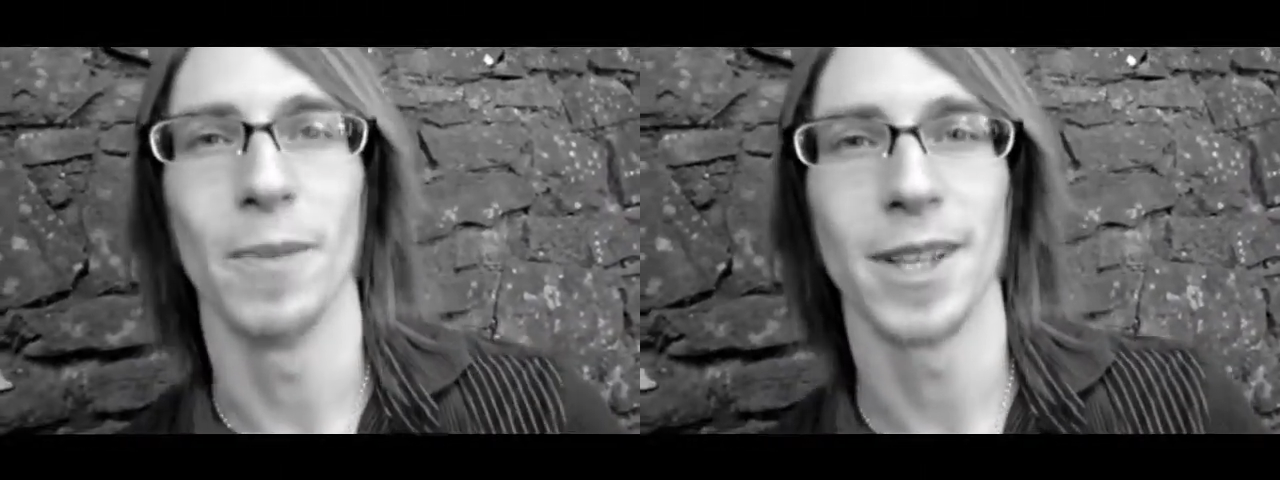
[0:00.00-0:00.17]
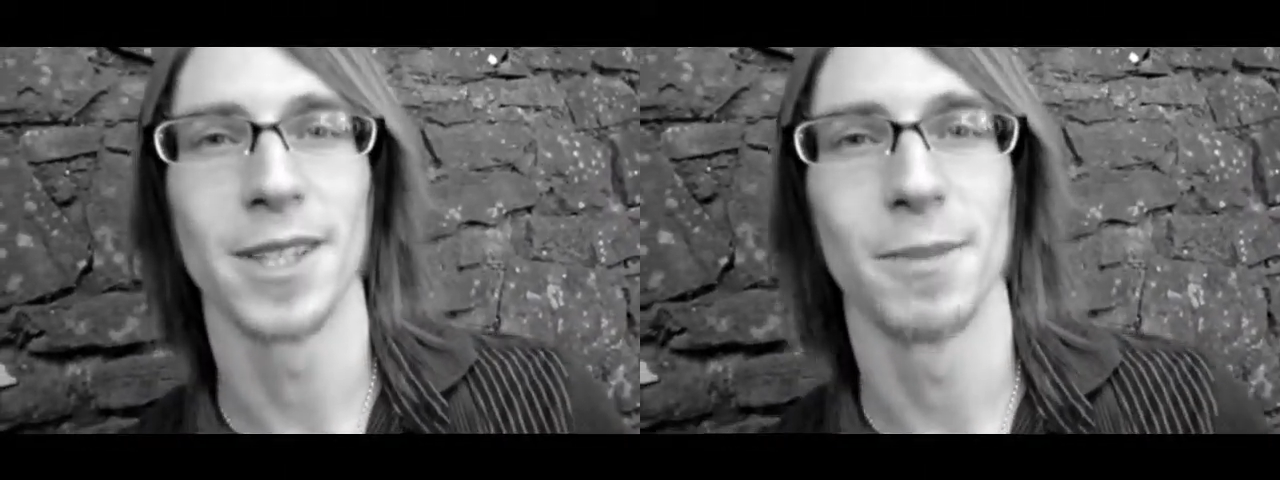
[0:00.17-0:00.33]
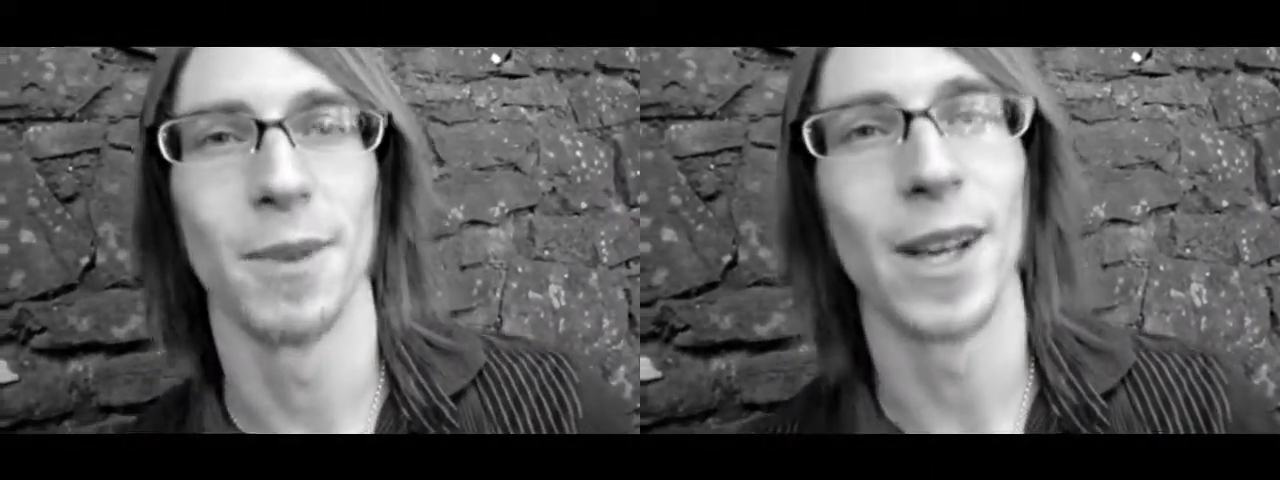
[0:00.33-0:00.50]

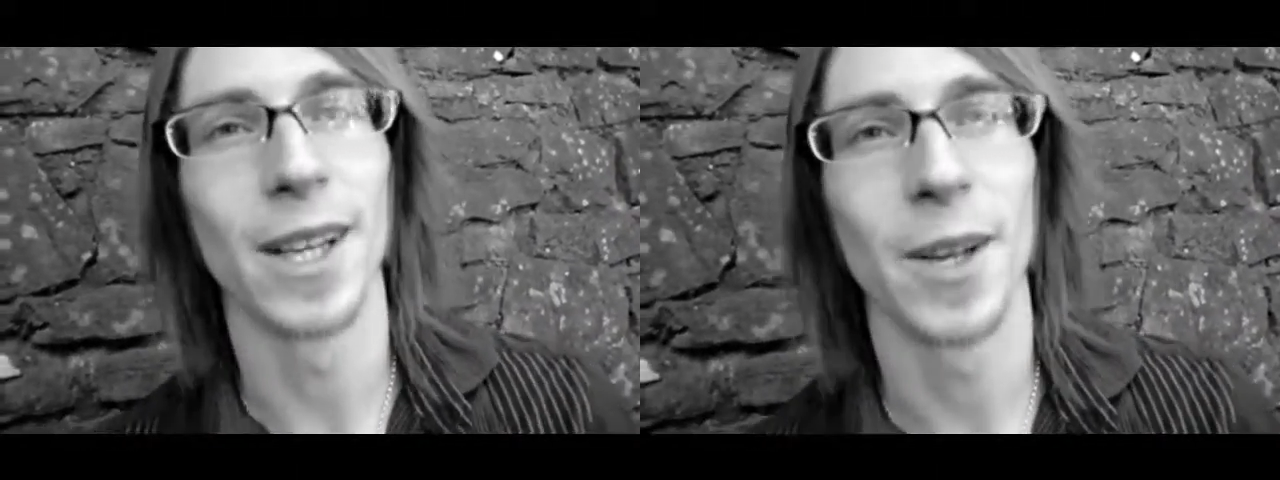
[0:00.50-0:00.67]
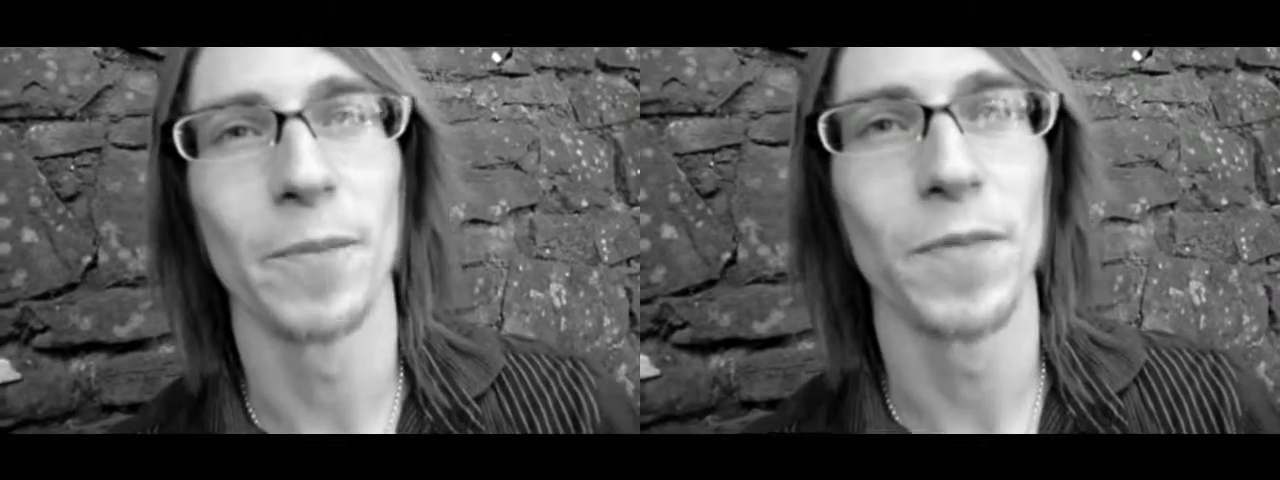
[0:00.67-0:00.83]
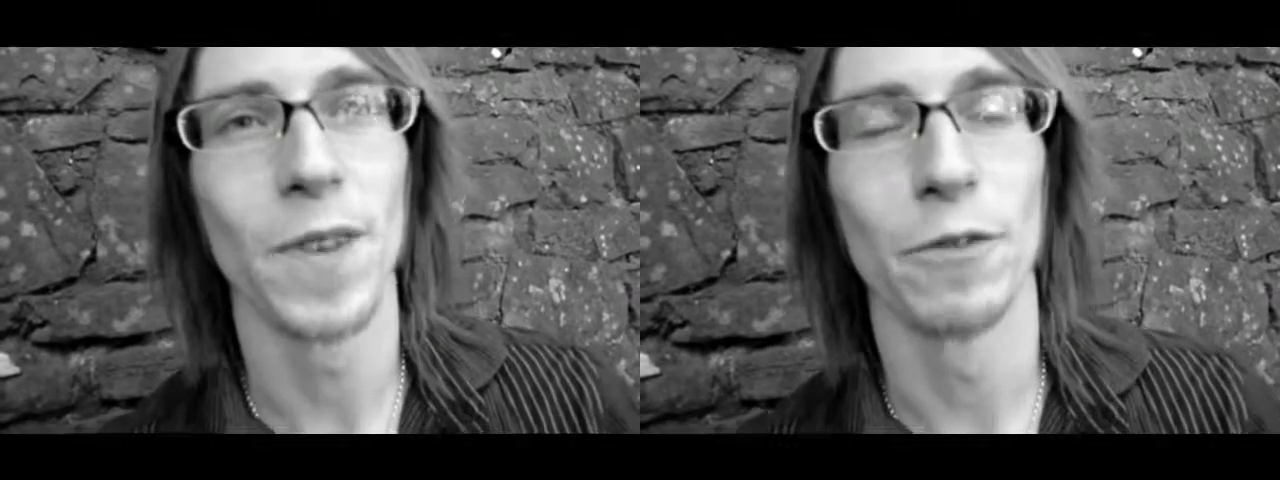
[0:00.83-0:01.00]
make some like
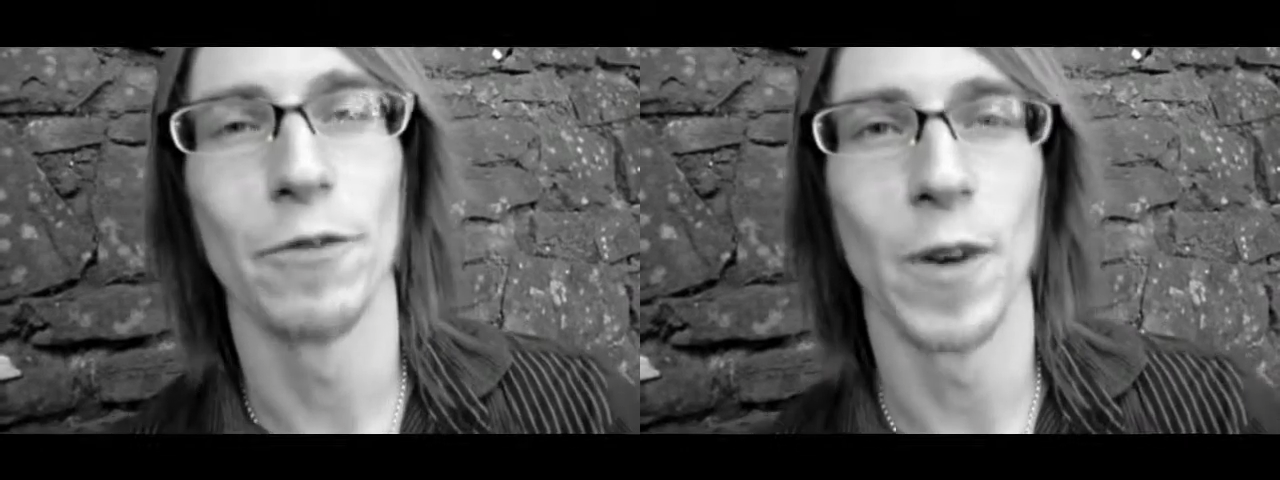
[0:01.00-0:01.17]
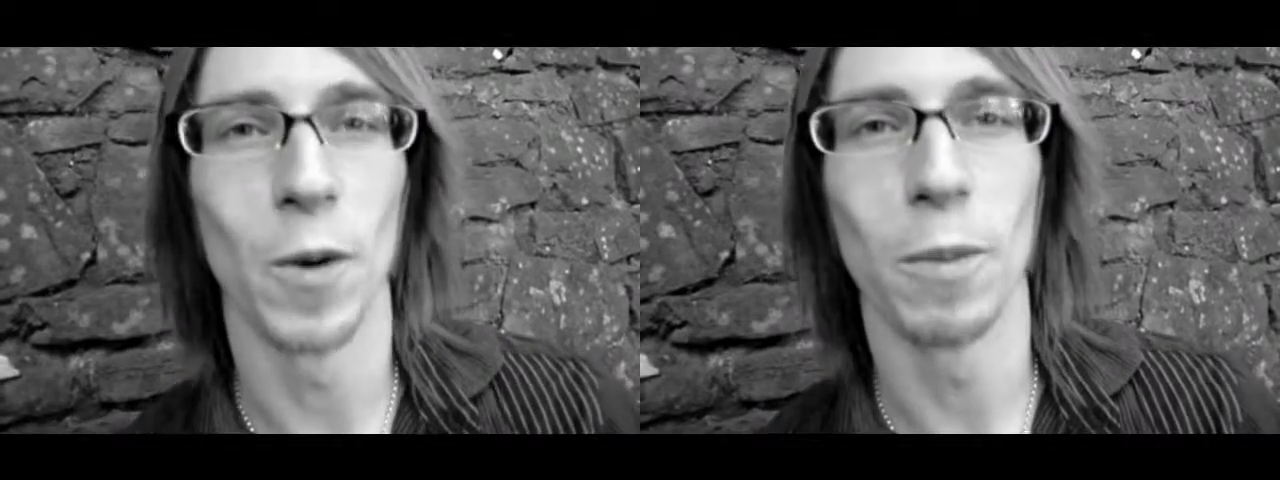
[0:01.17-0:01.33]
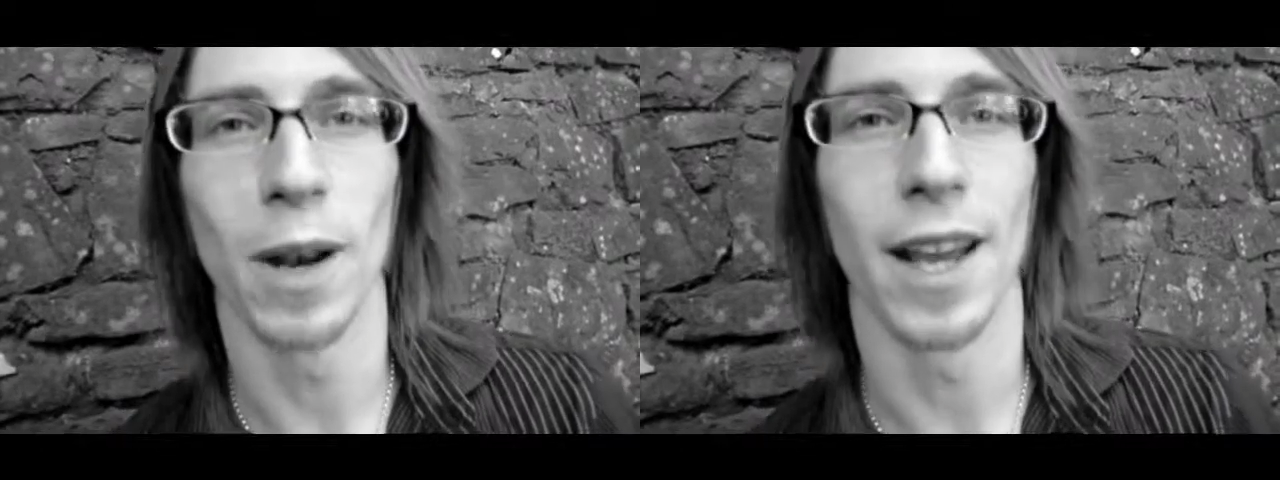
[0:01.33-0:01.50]

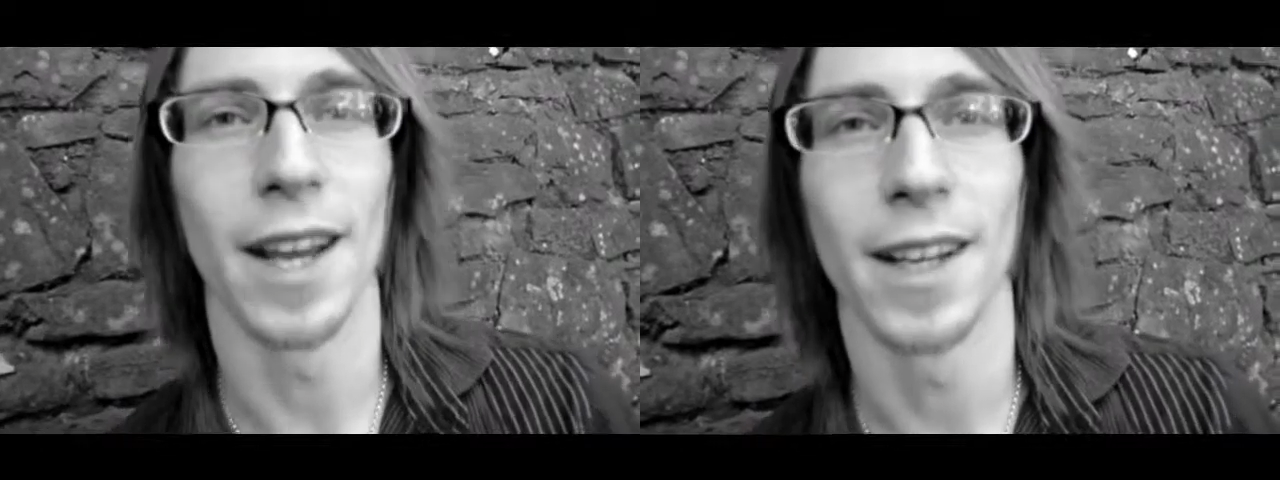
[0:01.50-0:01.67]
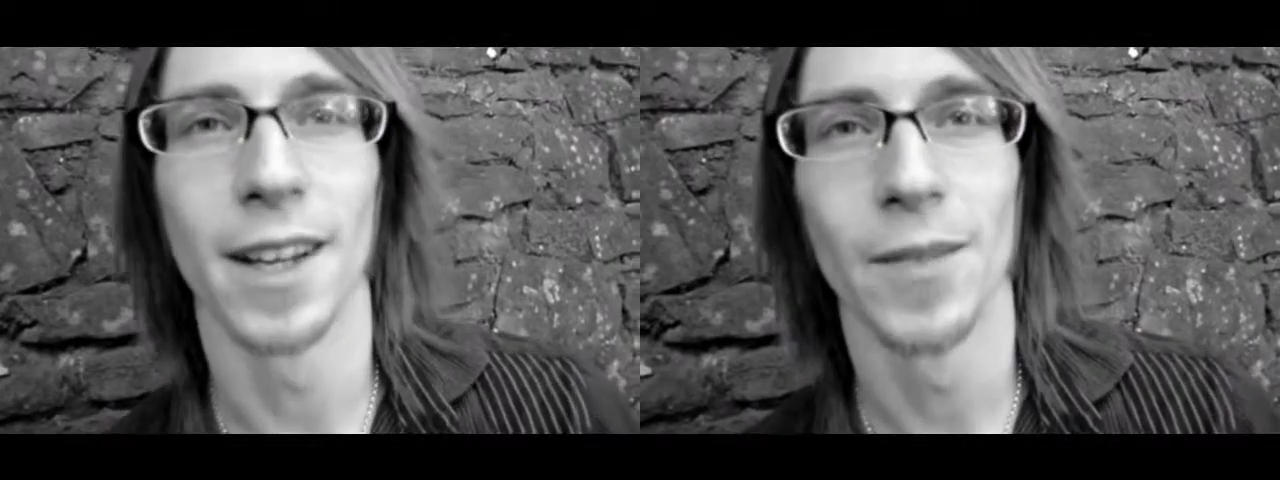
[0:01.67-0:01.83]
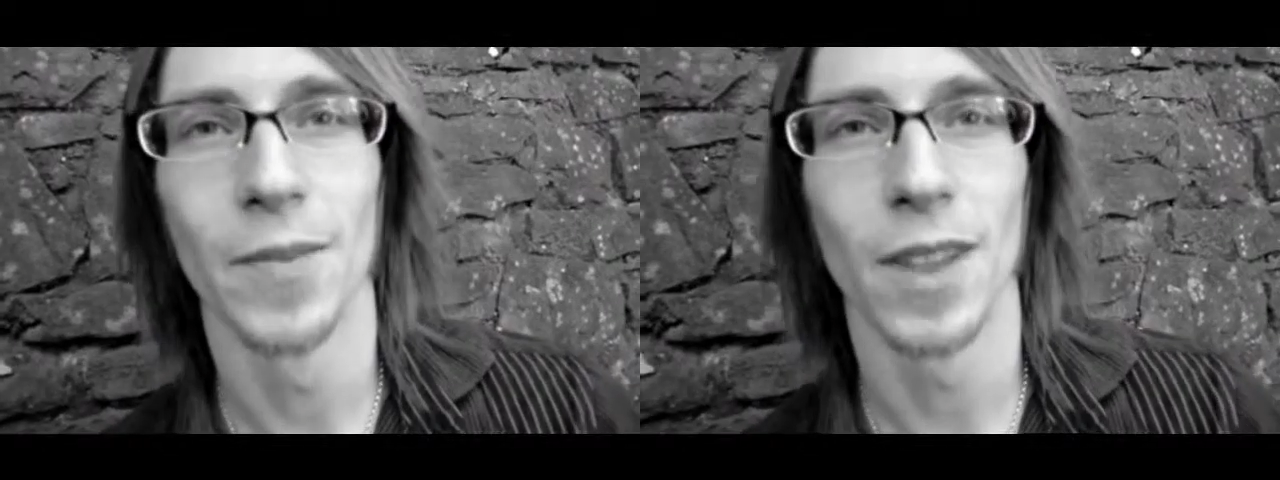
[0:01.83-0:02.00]
fiddle playing,